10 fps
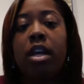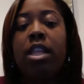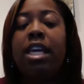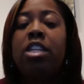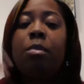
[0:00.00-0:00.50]

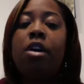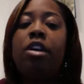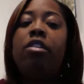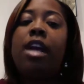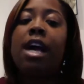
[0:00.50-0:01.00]
That is part of
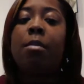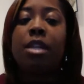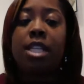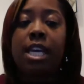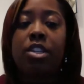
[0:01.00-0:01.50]
your
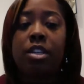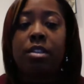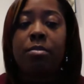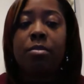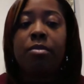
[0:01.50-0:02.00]

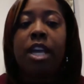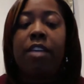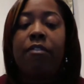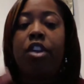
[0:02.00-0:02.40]
documentation. If you